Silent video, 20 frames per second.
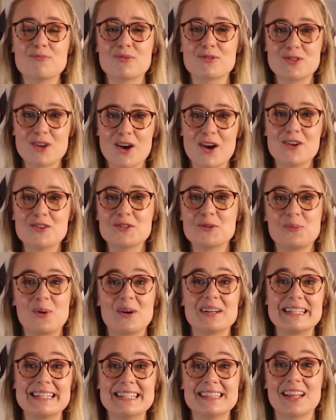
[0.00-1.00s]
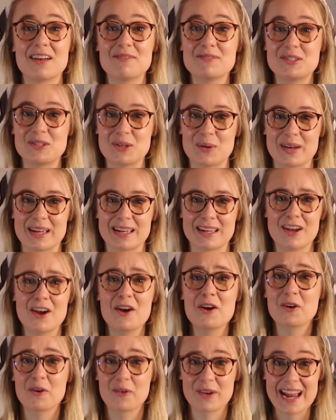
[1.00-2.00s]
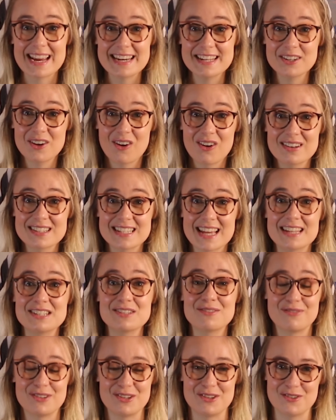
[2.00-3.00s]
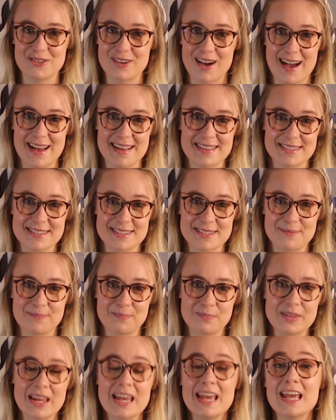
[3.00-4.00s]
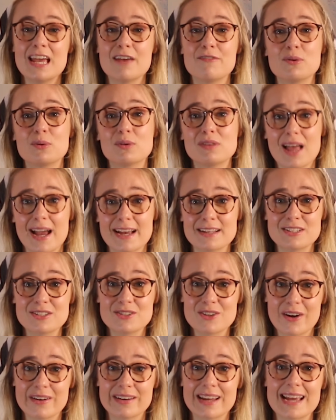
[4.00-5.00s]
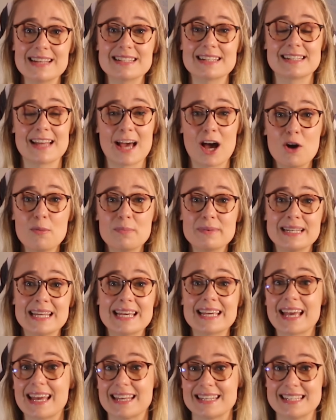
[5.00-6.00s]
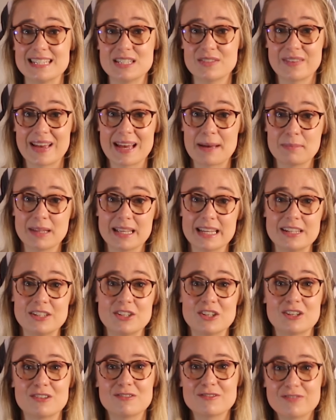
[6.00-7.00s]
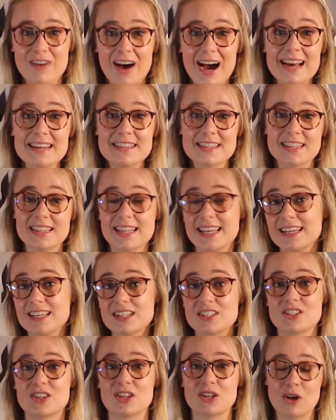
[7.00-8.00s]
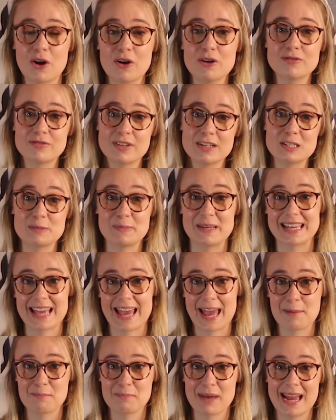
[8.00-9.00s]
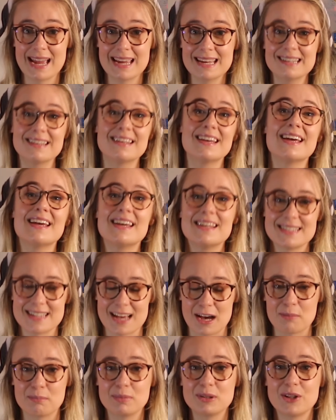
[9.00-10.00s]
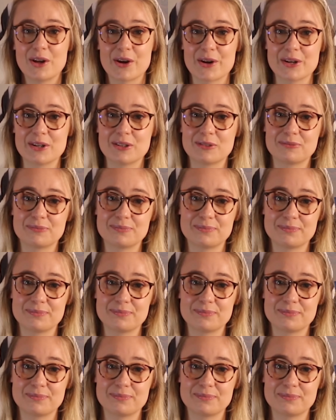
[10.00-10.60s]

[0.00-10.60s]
and return to what he loves doing, creating content for you guys. If you would like to donate and help Nick and his family, you can find the link to the GoFundMe campaign down below.